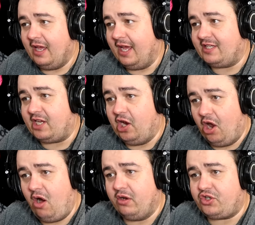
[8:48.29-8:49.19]
It's a
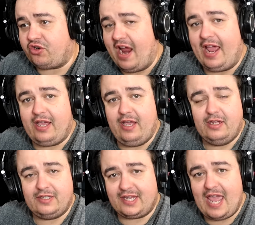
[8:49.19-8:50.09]
long trek
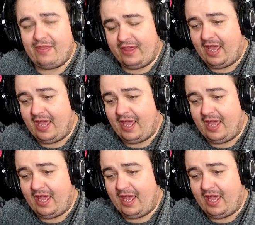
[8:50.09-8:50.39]
to get